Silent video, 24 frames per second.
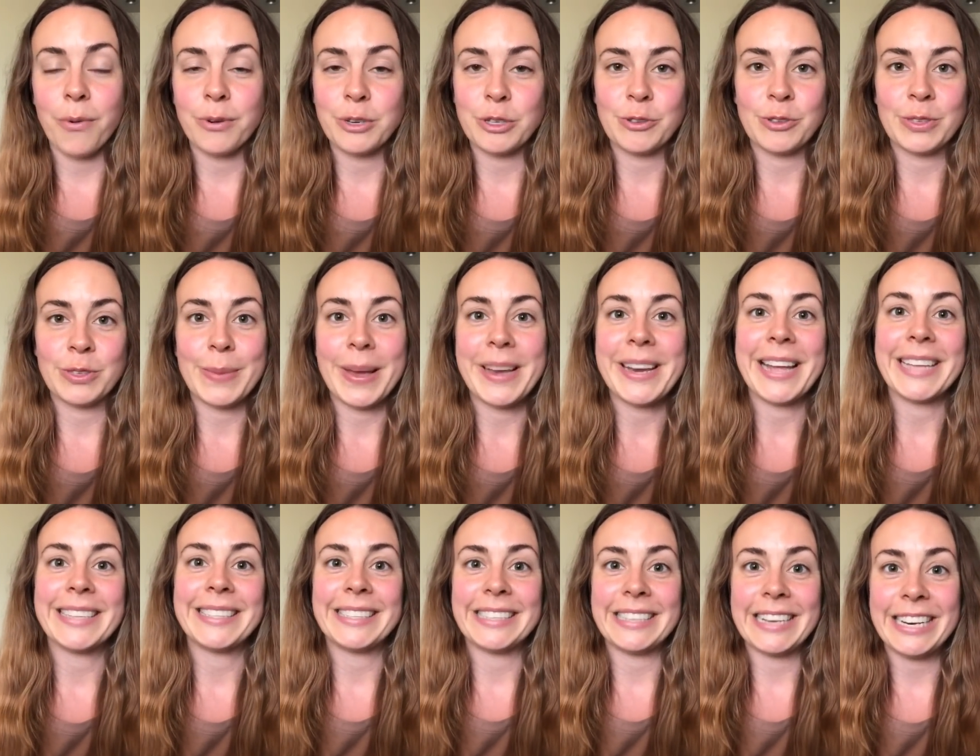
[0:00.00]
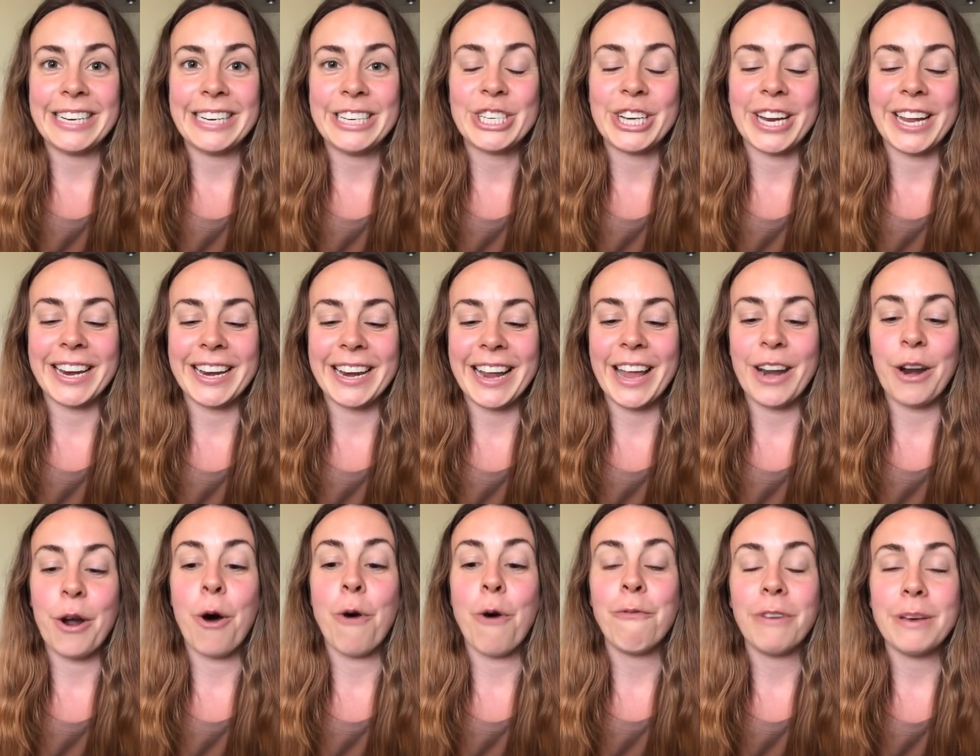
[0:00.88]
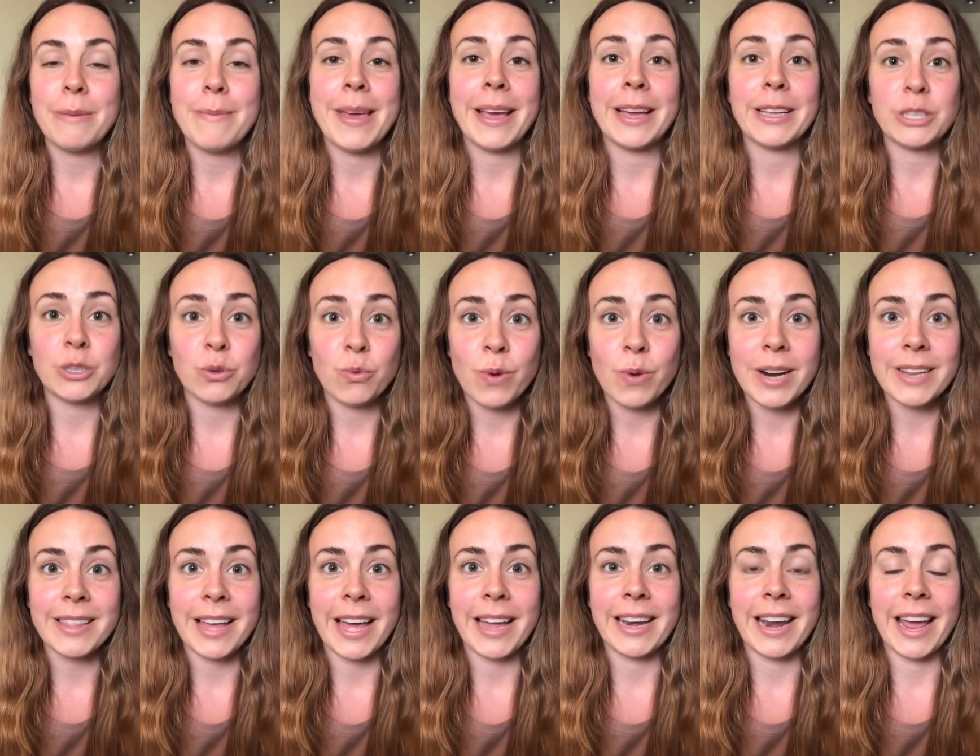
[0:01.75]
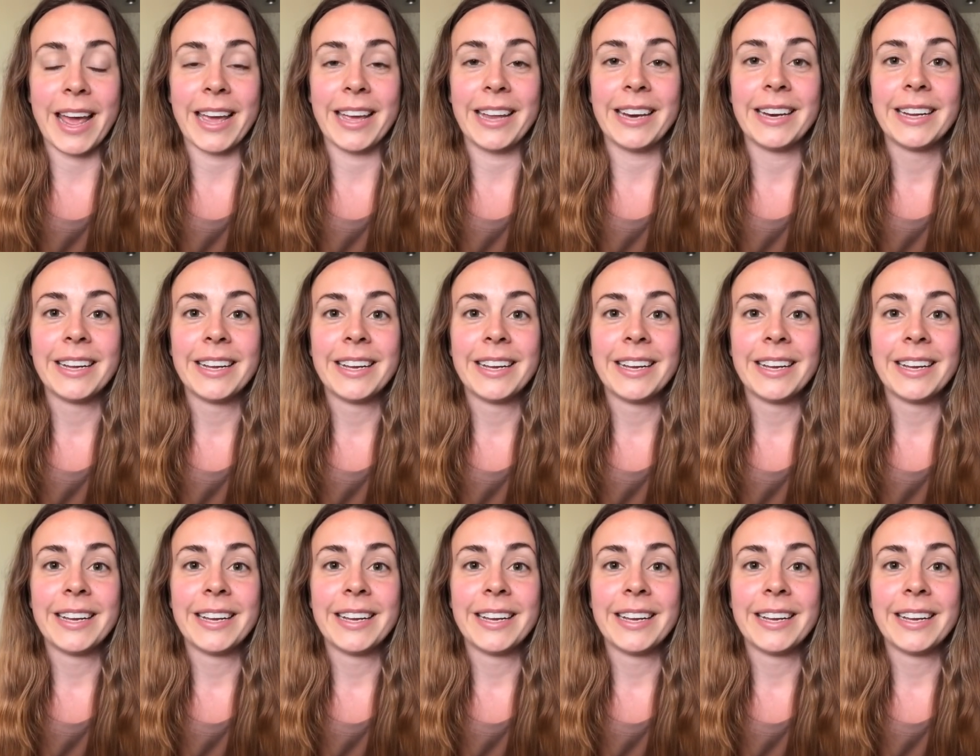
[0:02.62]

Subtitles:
which was my destination, and hopefully make it to work that night.